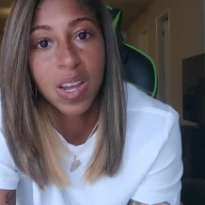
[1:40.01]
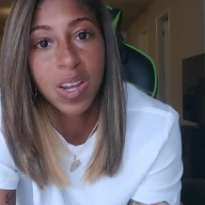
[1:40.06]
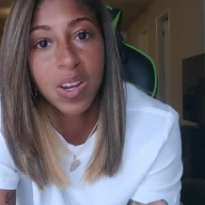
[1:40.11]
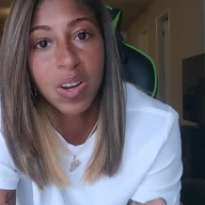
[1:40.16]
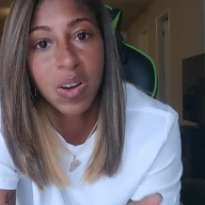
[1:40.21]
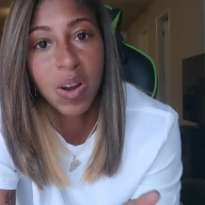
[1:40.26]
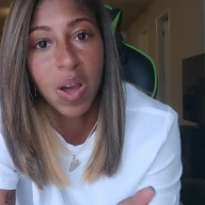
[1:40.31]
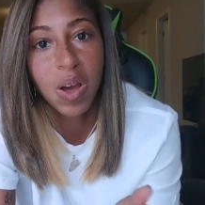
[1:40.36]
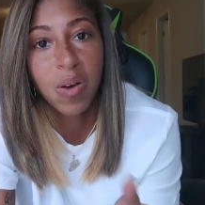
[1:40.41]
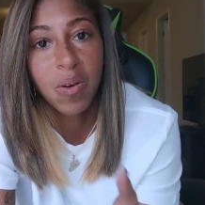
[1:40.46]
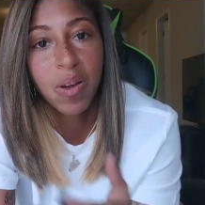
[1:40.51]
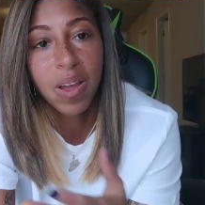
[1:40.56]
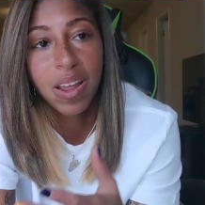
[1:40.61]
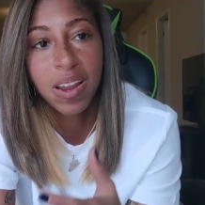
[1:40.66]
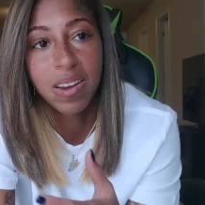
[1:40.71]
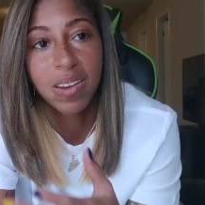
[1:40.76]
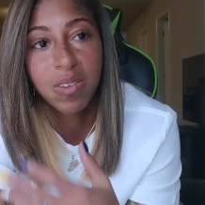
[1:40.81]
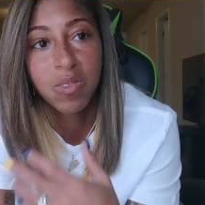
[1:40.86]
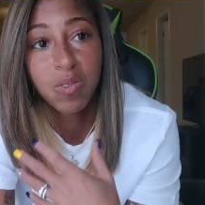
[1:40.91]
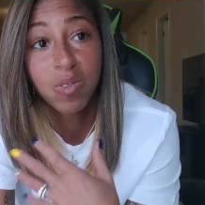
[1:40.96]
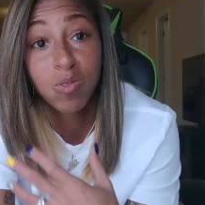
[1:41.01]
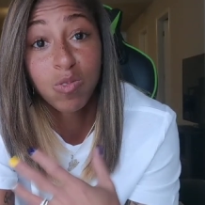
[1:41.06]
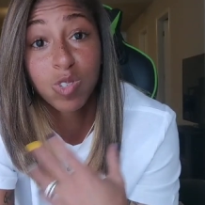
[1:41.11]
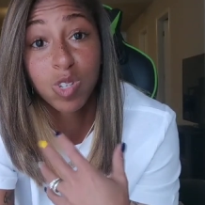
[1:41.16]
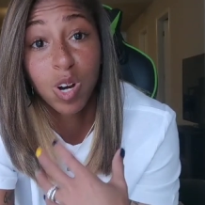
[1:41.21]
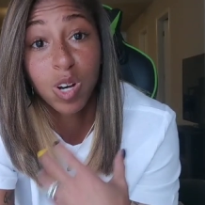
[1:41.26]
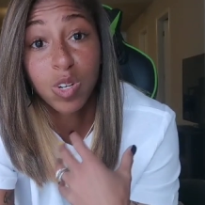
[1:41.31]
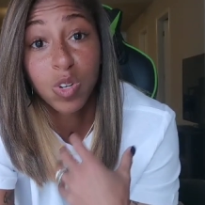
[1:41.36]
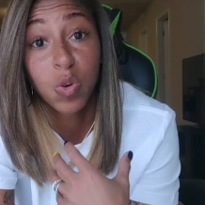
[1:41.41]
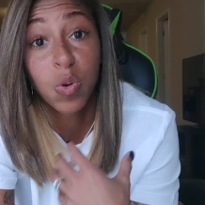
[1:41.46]
You know, and you
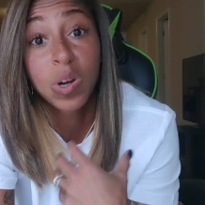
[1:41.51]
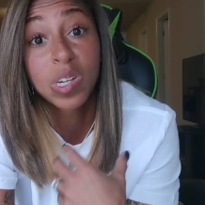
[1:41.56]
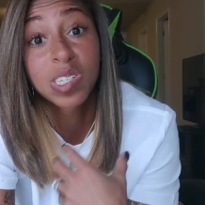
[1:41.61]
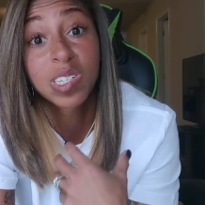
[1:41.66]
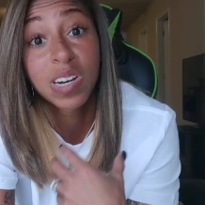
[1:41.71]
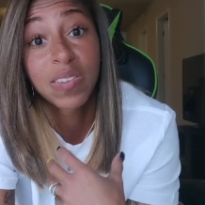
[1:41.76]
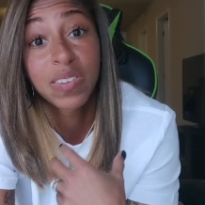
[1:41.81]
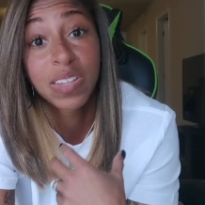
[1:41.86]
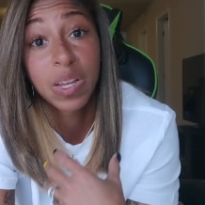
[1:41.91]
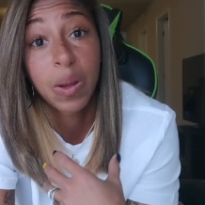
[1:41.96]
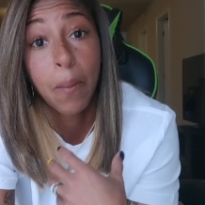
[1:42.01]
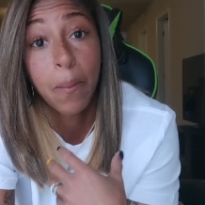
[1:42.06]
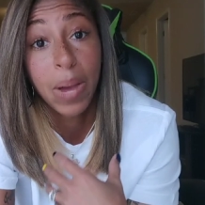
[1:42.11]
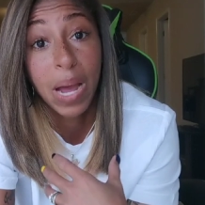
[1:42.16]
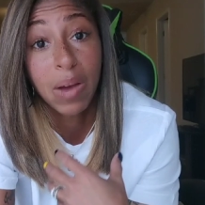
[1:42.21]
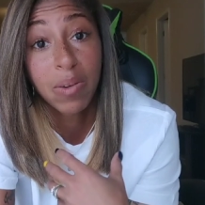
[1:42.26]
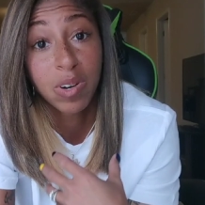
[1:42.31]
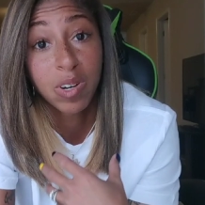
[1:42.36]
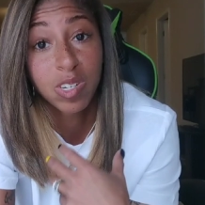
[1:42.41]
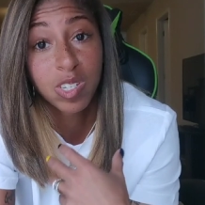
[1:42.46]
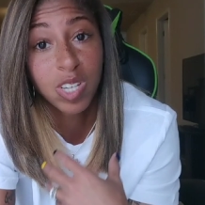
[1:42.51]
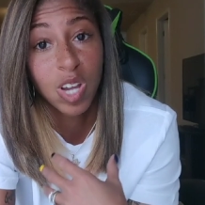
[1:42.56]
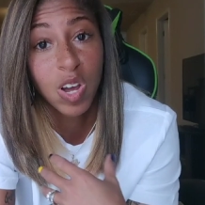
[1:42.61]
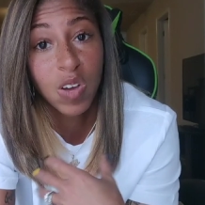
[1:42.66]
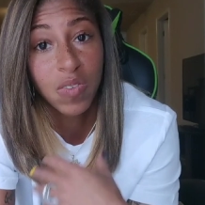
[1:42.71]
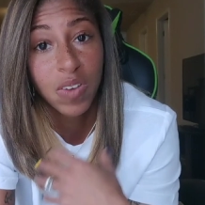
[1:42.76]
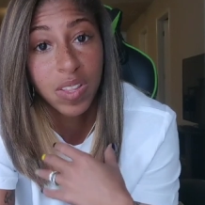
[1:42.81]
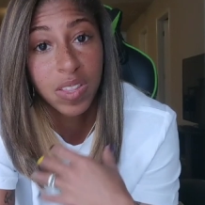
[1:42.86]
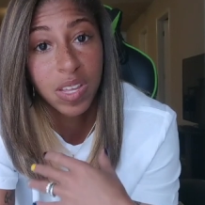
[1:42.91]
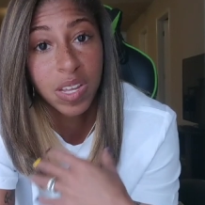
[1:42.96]
start to question everything about
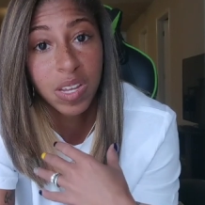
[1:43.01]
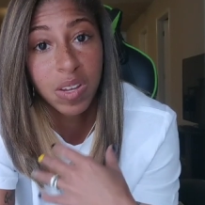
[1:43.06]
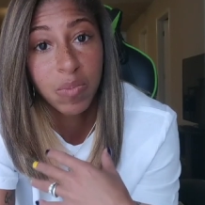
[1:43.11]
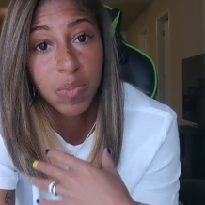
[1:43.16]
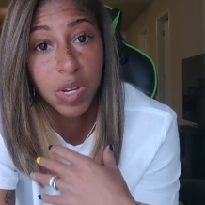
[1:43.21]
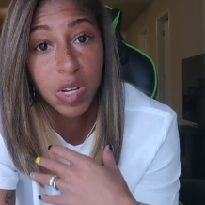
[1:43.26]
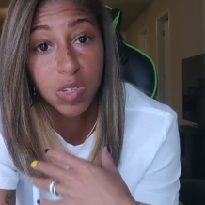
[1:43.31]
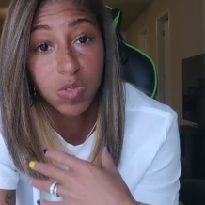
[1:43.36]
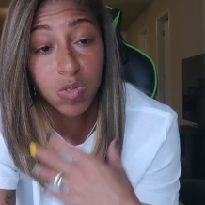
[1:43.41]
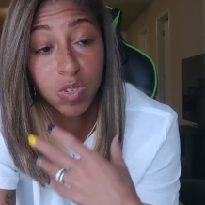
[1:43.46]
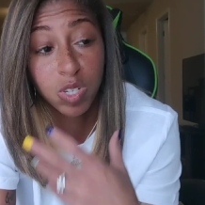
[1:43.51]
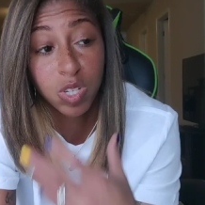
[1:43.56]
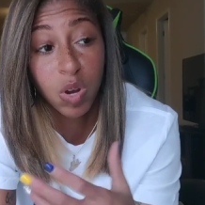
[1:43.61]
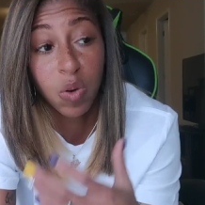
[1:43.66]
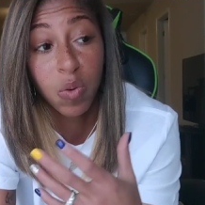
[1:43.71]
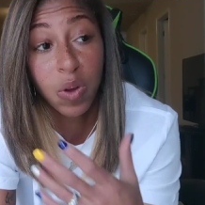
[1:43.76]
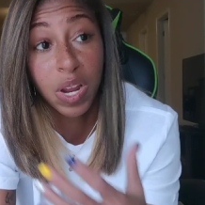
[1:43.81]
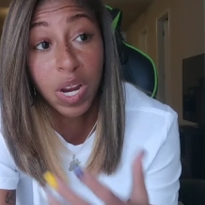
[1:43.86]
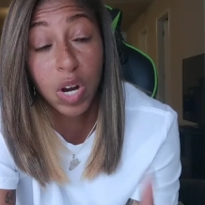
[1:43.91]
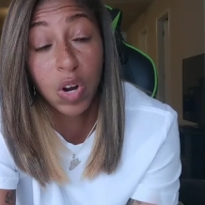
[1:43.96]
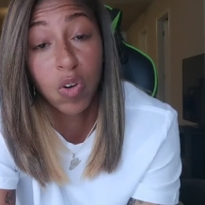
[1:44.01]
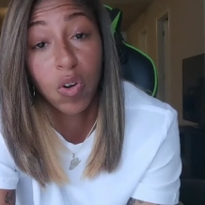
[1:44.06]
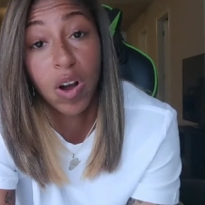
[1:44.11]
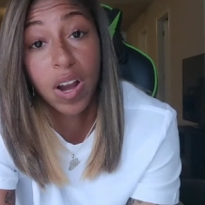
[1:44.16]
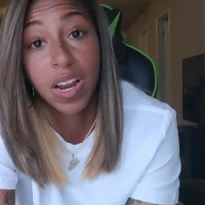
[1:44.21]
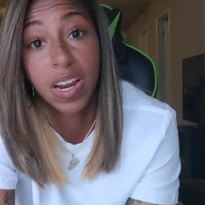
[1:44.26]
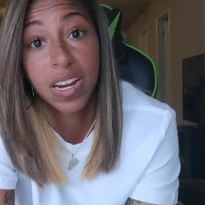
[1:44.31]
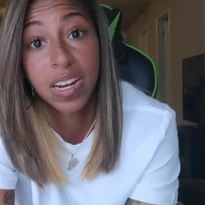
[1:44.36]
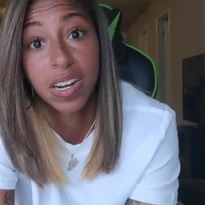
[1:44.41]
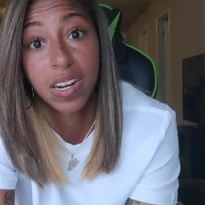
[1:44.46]
yourself, I think, because we're so
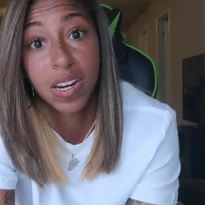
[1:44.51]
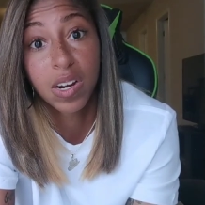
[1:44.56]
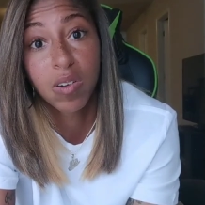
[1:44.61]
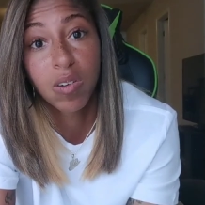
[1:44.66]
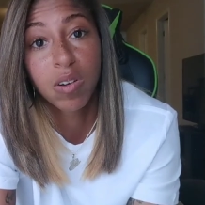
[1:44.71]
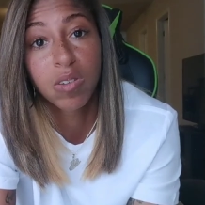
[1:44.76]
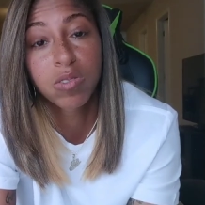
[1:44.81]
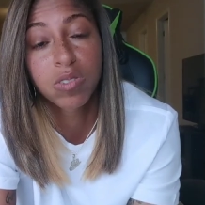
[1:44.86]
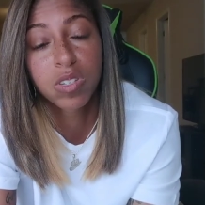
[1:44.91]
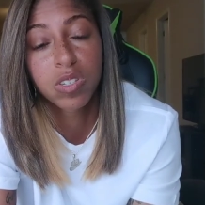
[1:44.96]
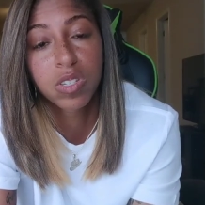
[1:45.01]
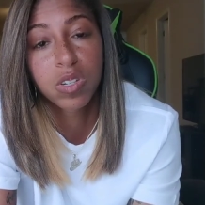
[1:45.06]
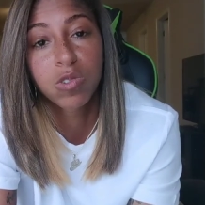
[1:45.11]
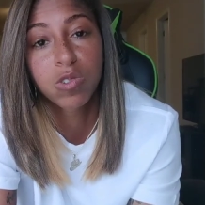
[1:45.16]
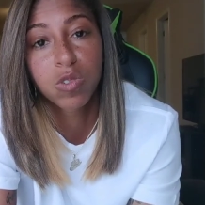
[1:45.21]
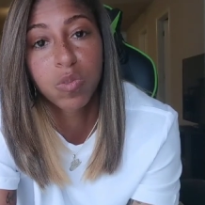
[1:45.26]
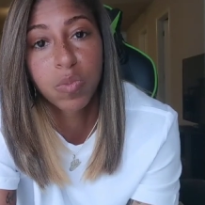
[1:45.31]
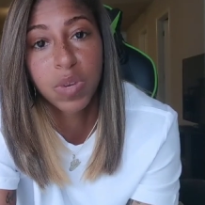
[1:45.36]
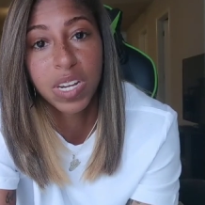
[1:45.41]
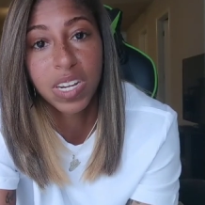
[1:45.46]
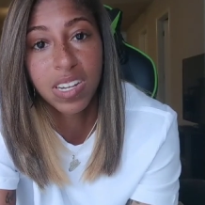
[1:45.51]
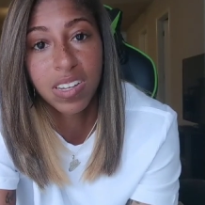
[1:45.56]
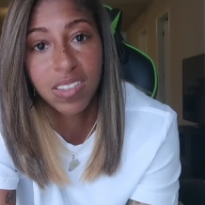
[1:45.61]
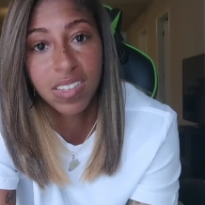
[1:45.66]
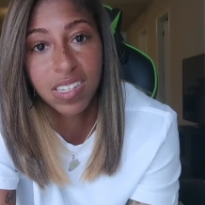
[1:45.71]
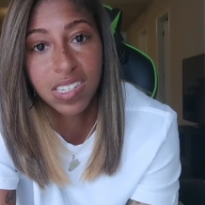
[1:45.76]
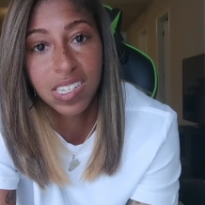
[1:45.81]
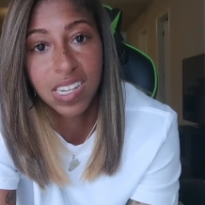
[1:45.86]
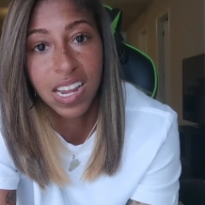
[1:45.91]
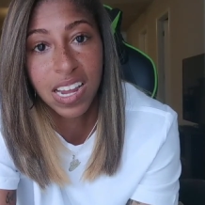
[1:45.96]
ingrained and engrossed in social media
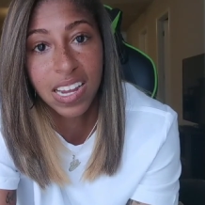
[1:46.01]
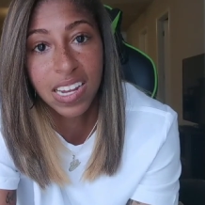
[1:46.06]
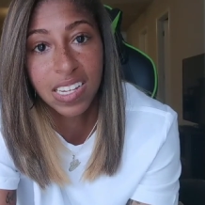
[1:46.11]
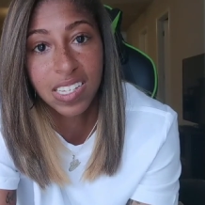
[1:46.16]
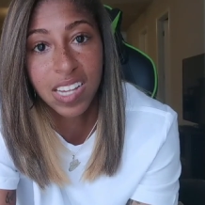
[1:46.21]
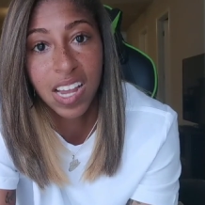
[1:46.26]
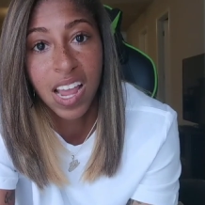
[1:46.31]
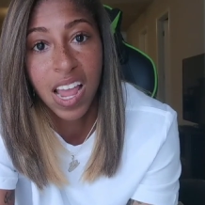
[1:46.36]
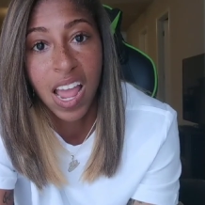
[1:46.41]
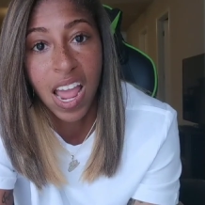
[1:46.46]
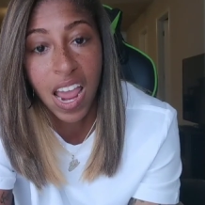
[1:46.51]
these days.